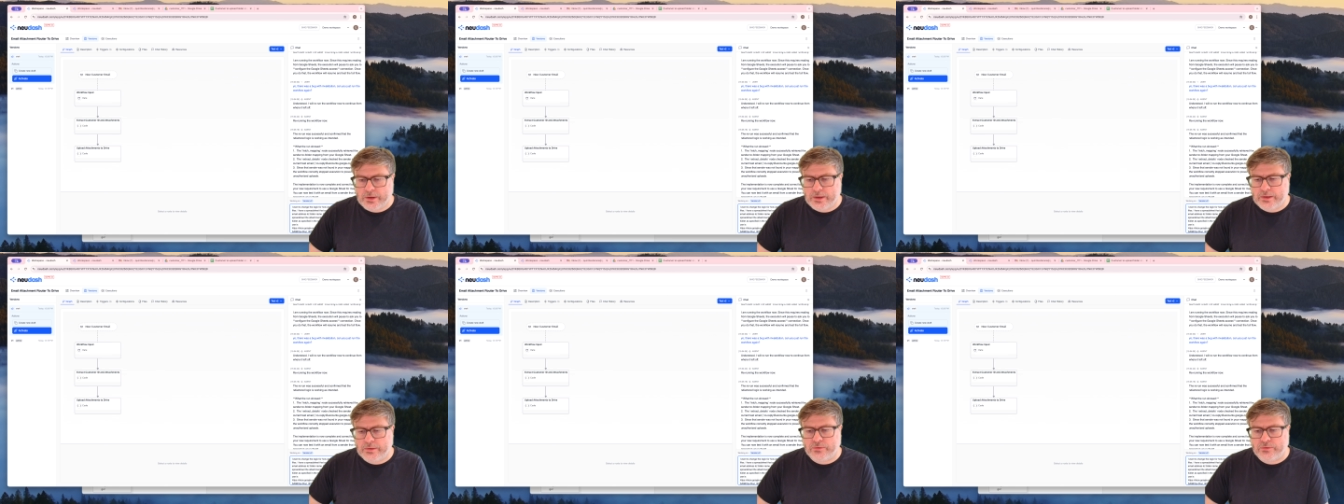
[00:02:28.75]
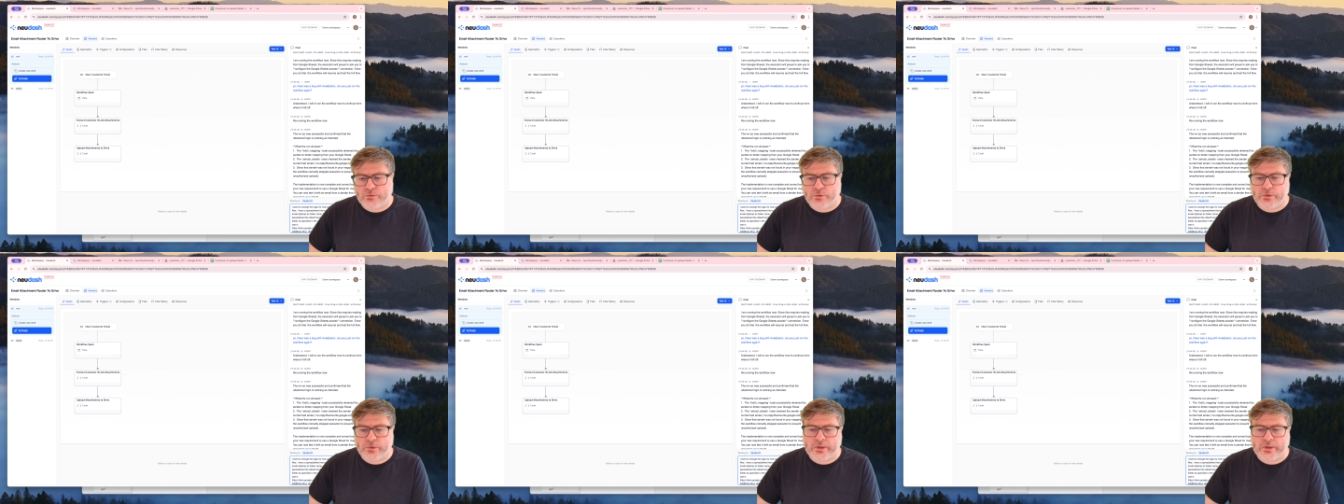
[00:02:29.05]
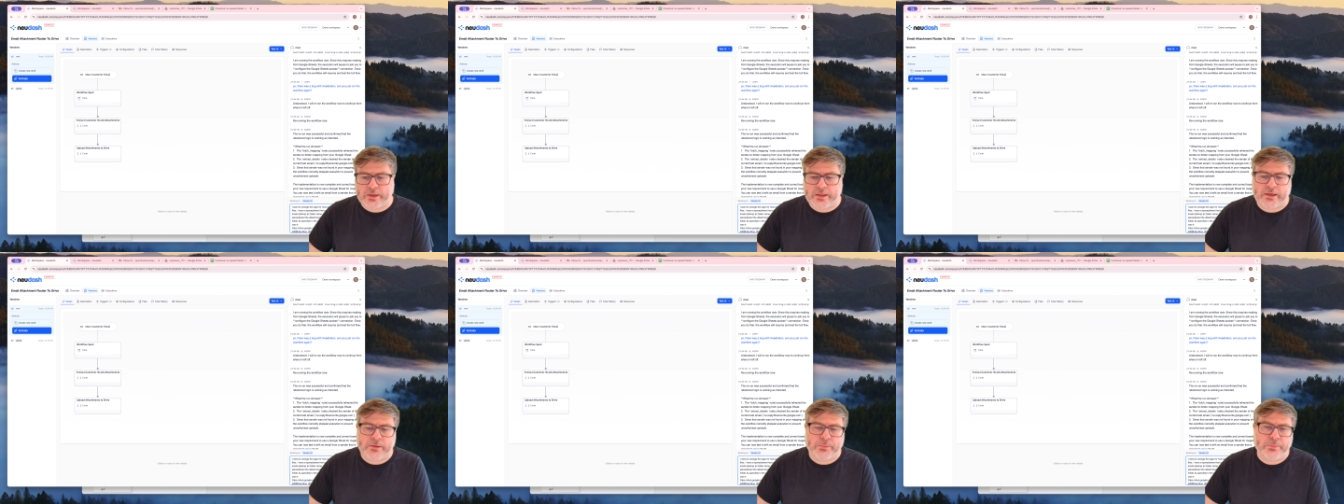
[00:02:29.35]
And so
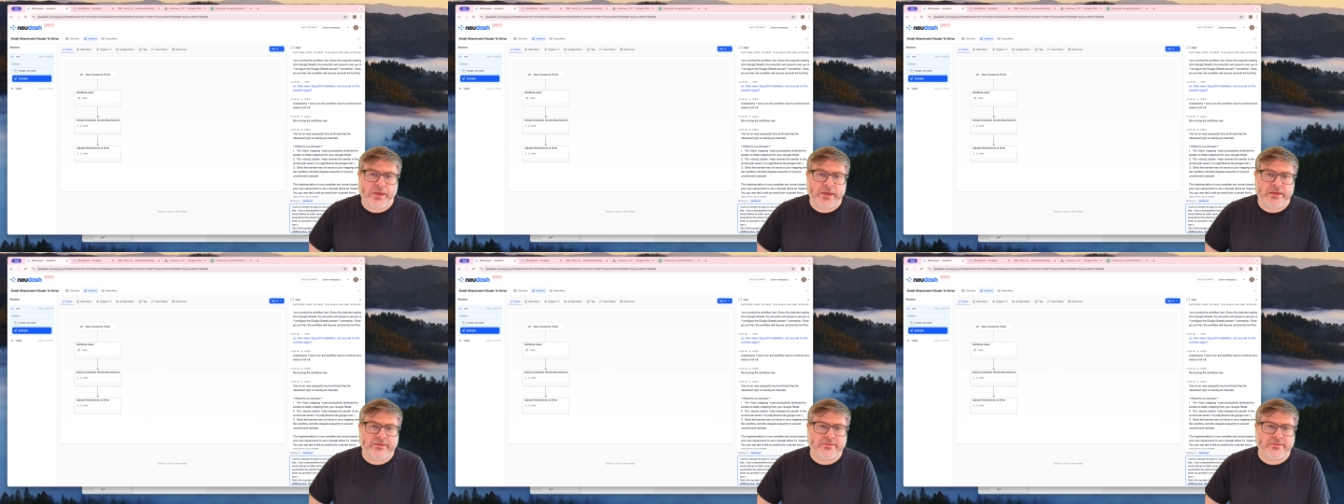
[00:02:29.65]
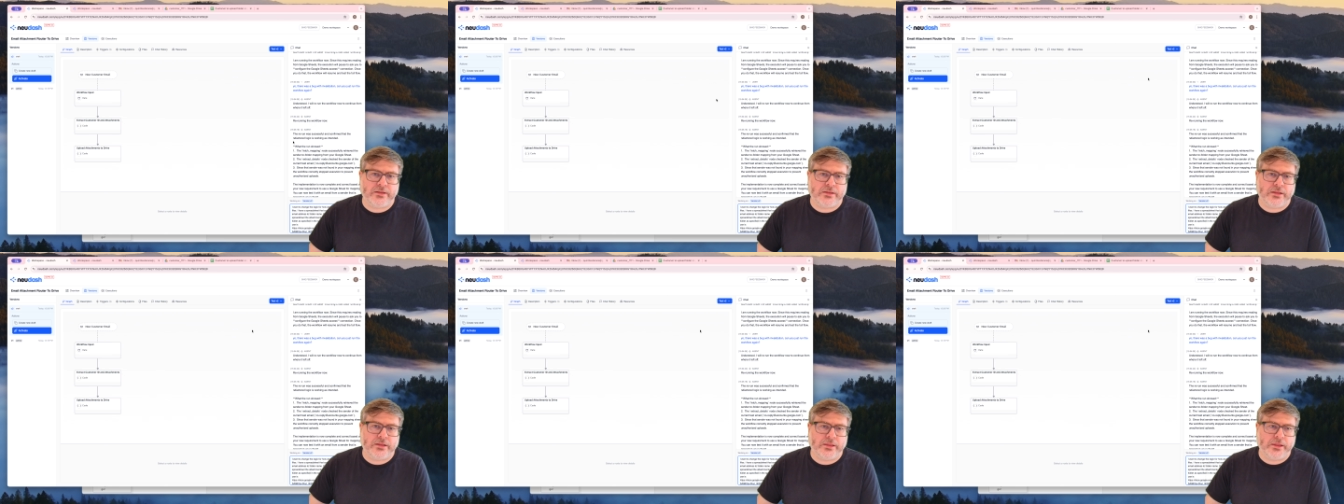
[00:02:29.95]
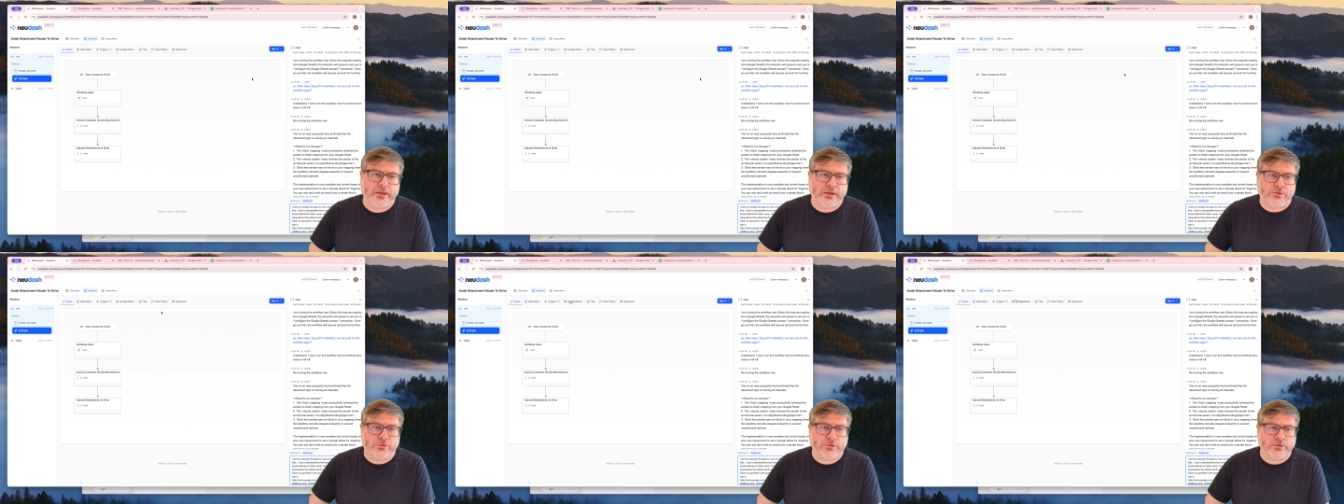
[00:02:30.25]
then I pasted the
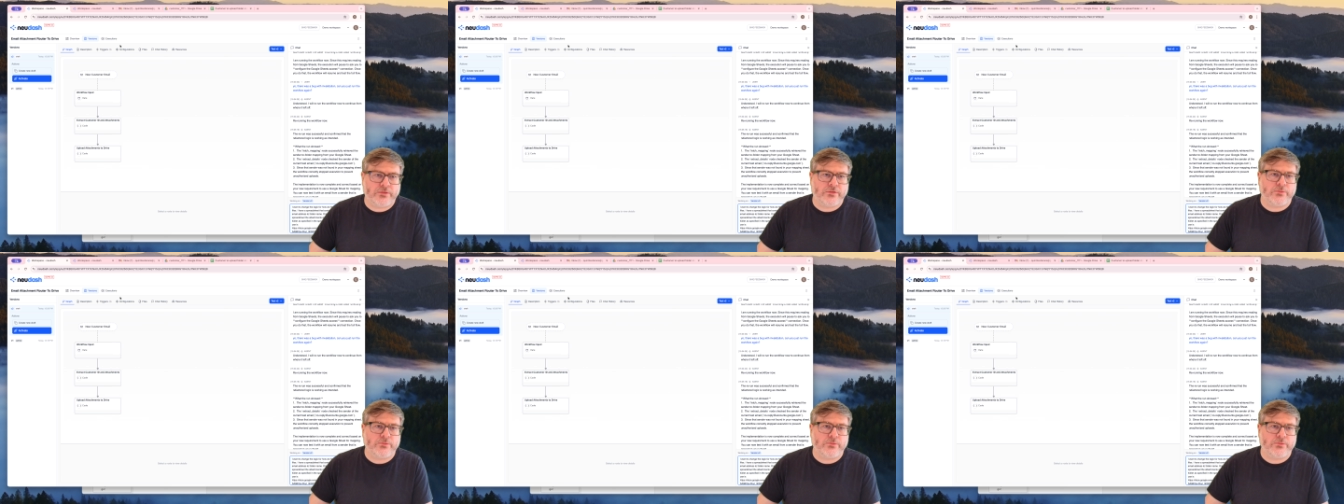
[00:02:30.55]
link to the